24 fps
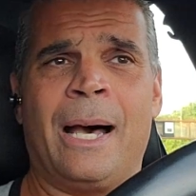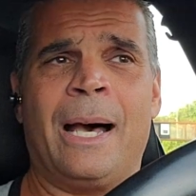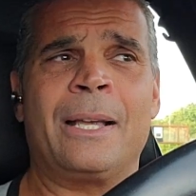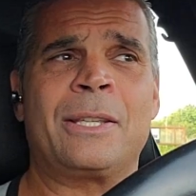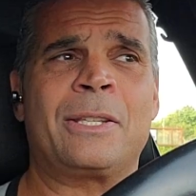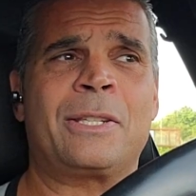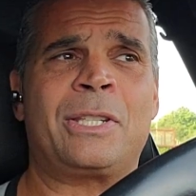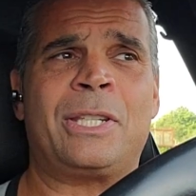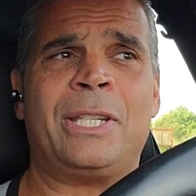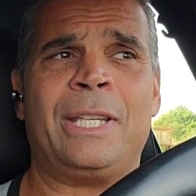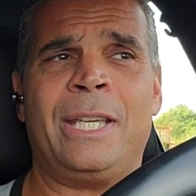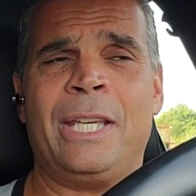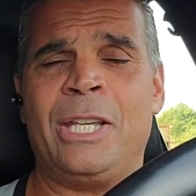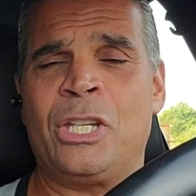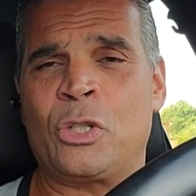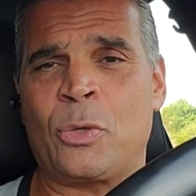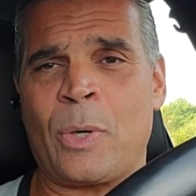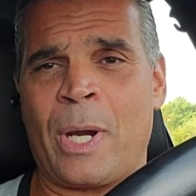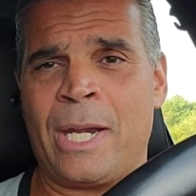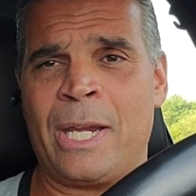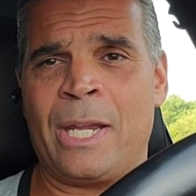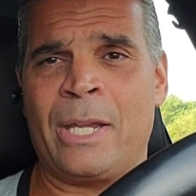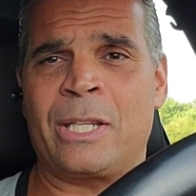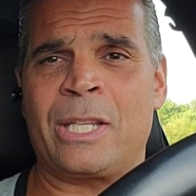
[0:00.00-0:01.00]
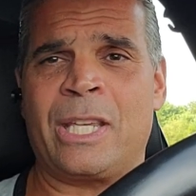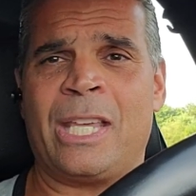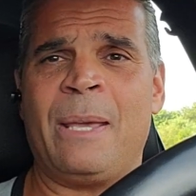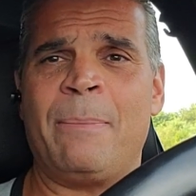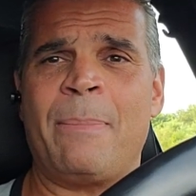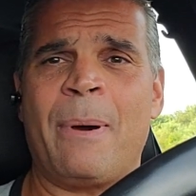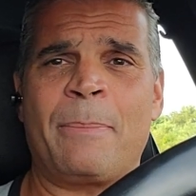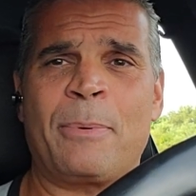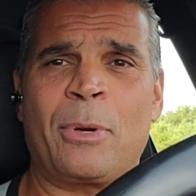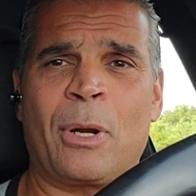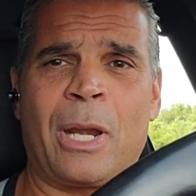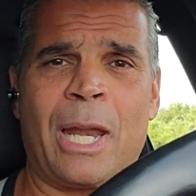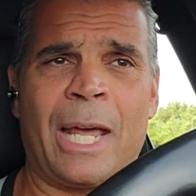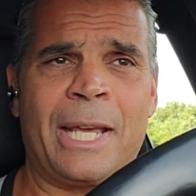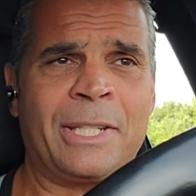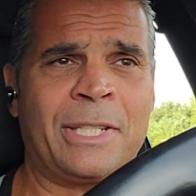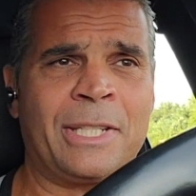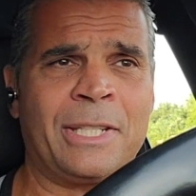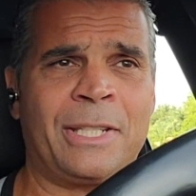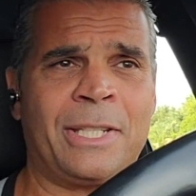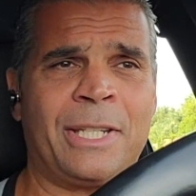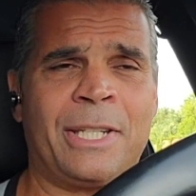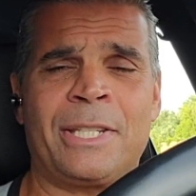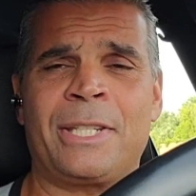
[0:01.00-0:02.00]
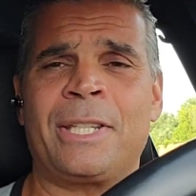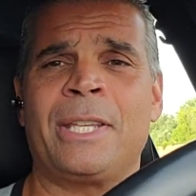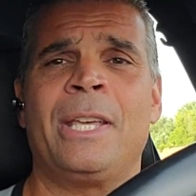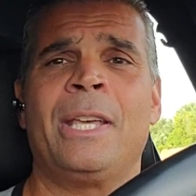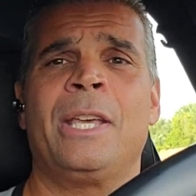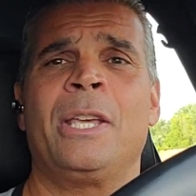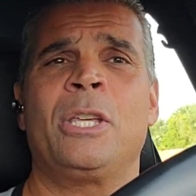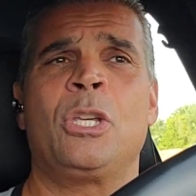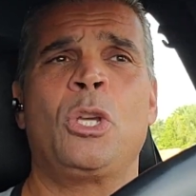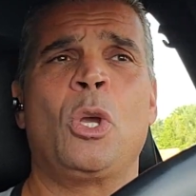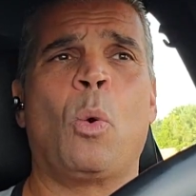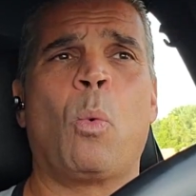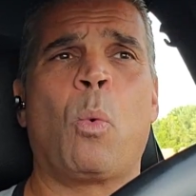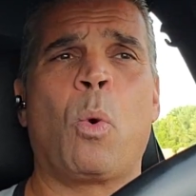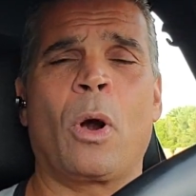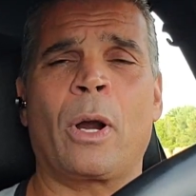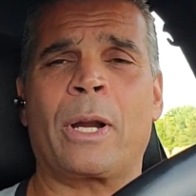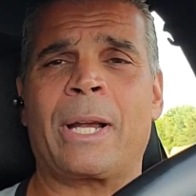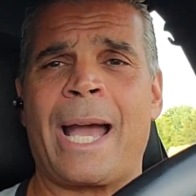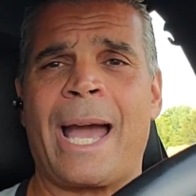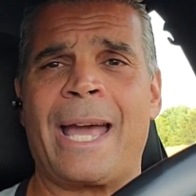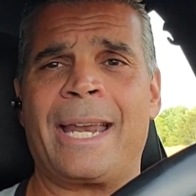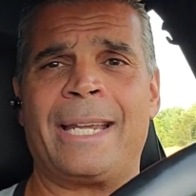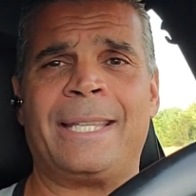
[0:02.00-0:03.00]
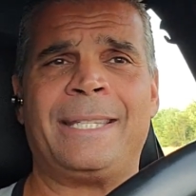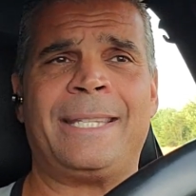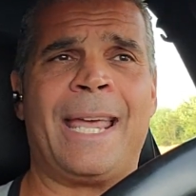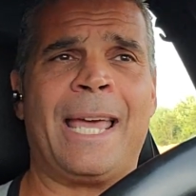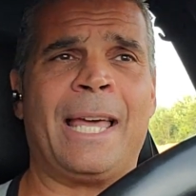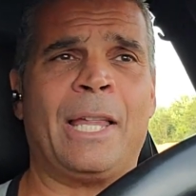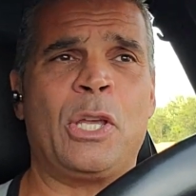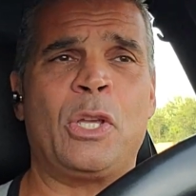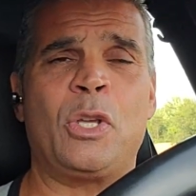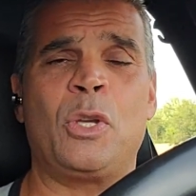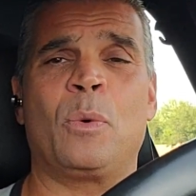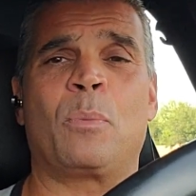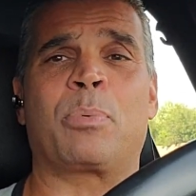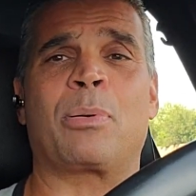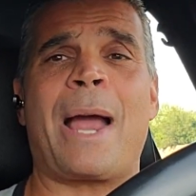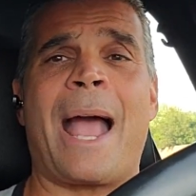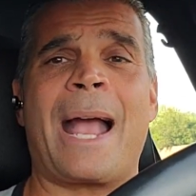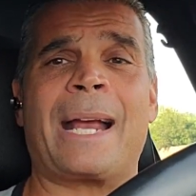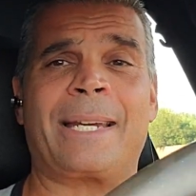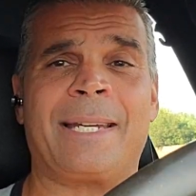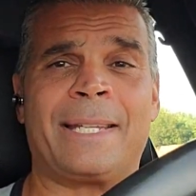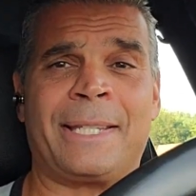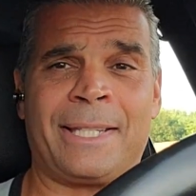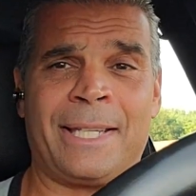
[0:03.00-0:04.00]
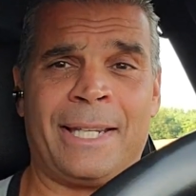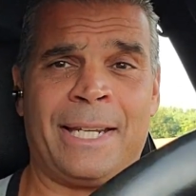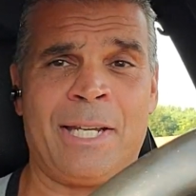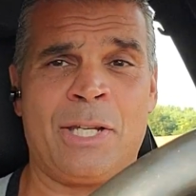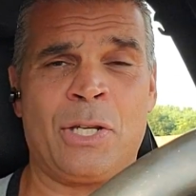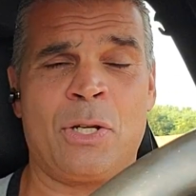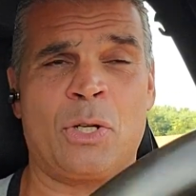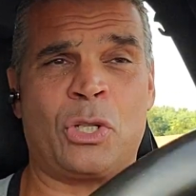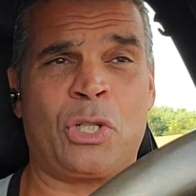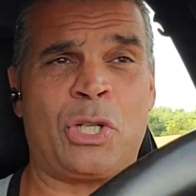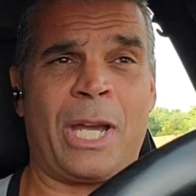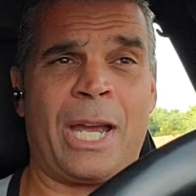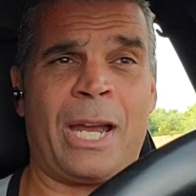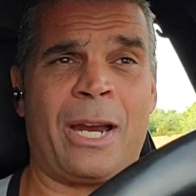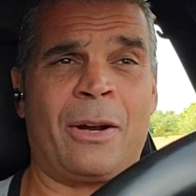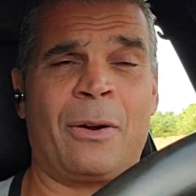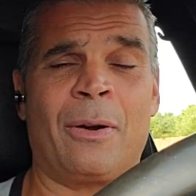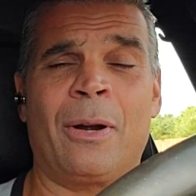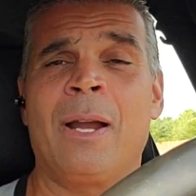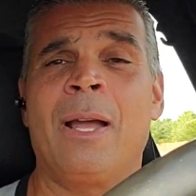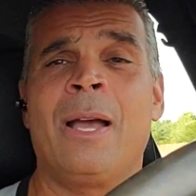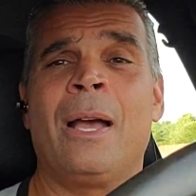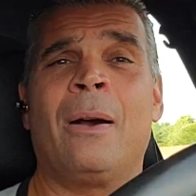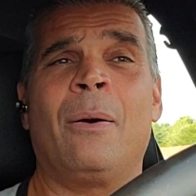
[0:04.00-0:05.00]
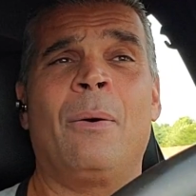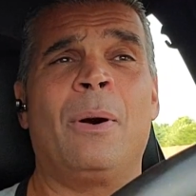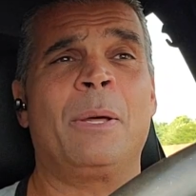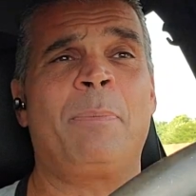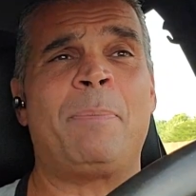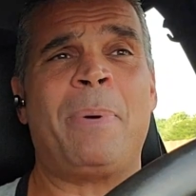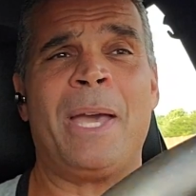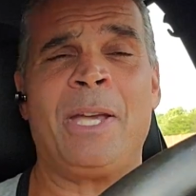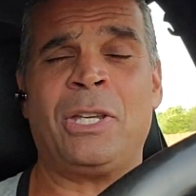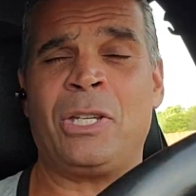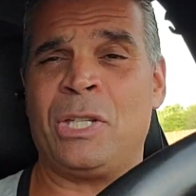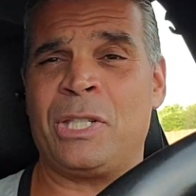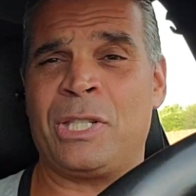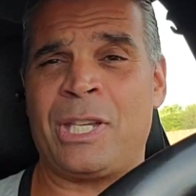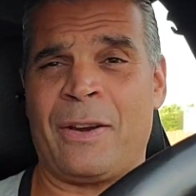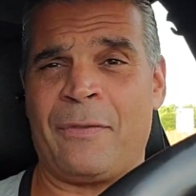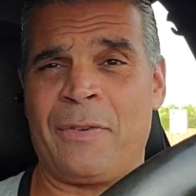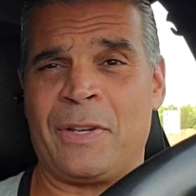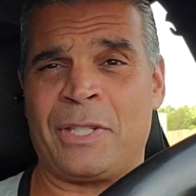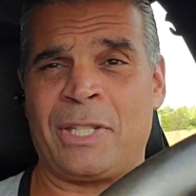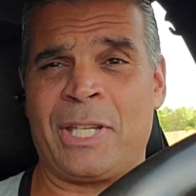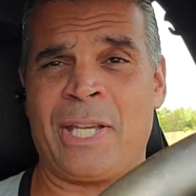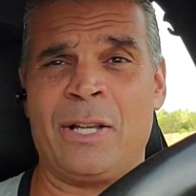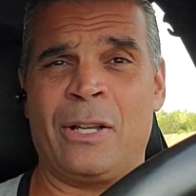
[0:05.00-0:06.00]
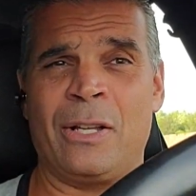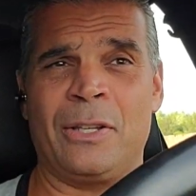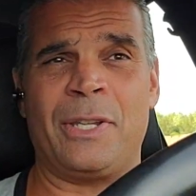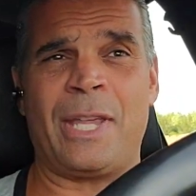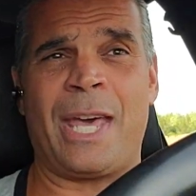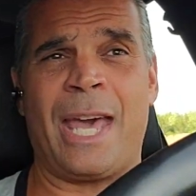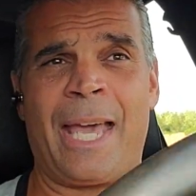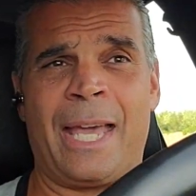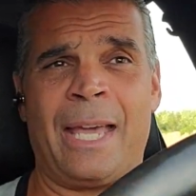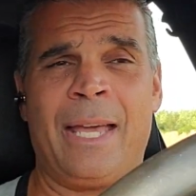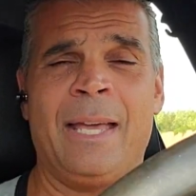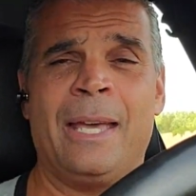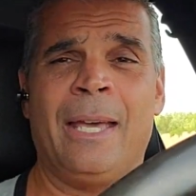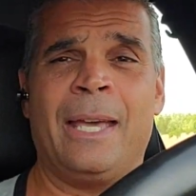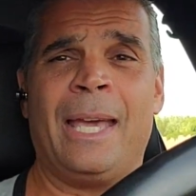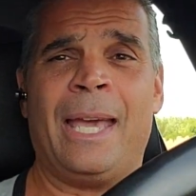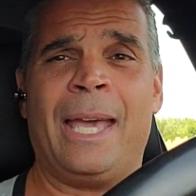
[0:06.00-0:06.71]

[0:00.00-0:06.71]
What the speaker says: CE training to keep up your licenses. You work at it daily. You practice it in your chair with patients every single day.